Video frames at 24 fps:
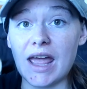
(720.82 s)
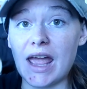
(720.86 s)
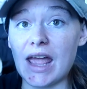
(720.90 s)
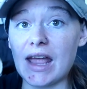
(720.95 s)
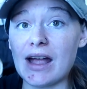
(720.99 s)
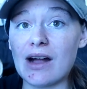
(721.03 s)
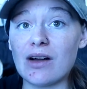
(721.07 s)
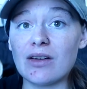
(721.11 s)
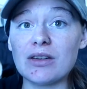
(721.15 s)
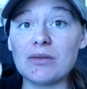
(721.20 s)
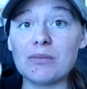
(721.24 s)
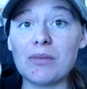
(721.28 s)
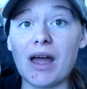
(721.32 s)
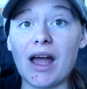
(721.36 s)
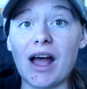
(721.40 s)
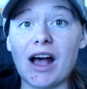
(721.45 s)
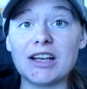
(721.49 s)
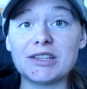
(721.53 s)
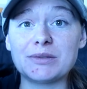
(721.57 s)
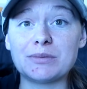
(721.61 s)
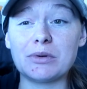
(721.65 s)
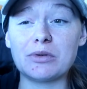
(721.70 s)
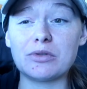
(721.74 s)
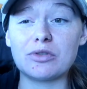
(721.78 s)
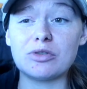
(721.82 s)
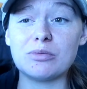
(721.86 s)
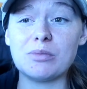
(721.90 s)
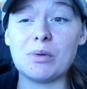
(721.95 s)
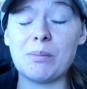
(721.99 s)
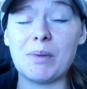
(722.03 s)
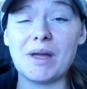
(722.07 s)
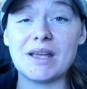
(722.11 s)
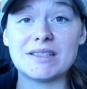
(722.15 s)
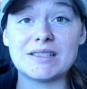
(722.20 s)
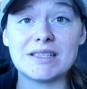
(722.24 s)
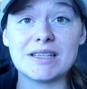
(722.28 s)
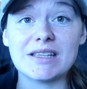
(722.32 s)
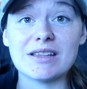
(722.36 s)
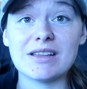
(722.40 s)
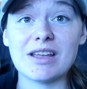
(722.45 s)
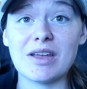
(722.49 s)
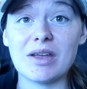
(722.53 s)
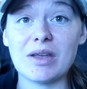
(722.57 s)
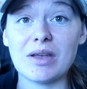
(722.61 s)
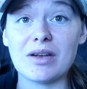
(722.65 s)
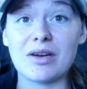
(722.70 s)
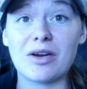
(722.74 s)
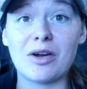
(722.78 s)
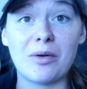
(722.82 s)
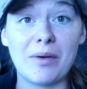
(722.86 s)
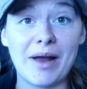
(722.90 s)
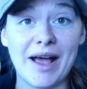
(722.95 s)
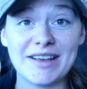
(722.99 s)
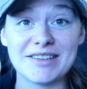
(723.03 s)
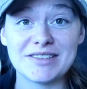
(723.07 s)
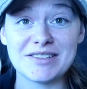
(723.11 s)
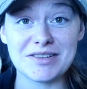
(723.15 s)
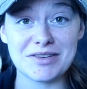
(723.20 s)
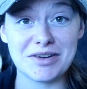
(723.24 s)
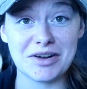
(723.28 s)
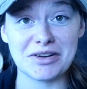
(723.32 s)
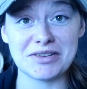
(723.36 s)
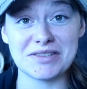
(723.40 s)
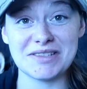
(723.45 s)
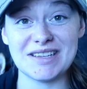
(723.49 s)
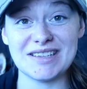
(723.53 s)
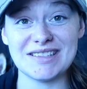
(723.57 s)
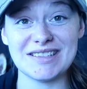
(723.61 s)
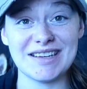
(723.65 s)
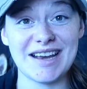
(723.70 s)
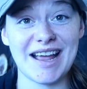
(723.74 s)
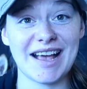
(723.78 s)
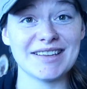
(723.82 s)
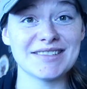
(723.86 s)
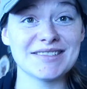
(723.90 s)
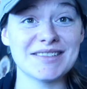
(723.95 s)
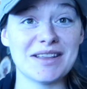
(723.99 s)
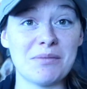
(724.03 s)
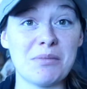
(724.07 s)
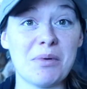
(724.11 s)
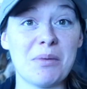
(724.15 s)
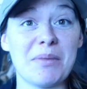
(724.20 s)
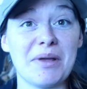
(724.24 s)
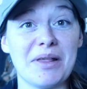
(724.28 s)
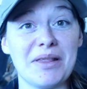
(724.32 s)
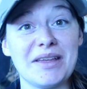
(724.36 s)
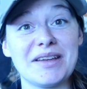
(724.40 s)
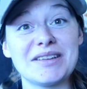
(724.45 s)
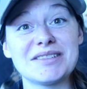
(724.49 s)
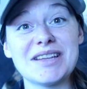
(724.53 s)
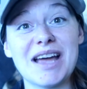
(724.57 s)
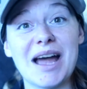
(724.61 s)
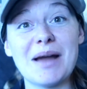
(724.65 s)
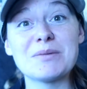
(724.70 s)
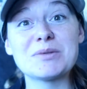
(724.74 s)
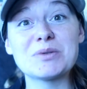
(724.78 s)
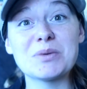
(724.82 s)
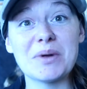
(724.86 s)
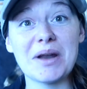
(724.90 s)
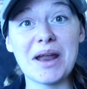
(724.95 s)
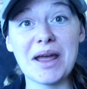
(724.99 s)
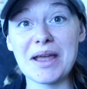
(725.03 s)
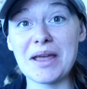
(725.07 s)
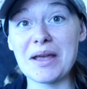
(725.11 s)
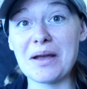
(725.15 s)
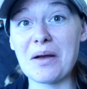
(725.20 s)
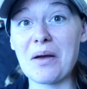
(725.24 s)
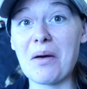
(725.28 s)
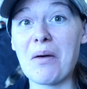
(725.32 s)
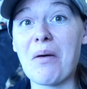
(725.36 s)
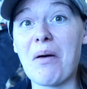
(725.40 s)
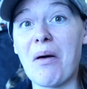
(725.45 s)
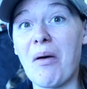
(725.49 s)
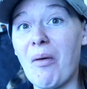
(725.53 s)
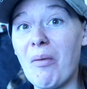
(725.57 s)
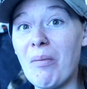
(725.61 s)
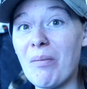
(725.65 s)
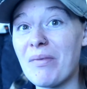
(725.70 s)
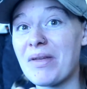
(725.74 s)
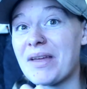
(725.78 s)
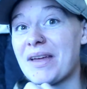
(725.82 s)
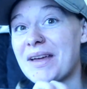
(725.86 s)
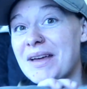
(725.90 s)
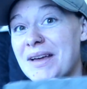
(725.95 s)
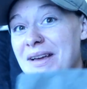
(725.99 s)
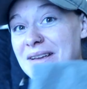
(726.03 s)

to hang out in my hospital room and basically harass the nurses and ask them a million times when I can go home.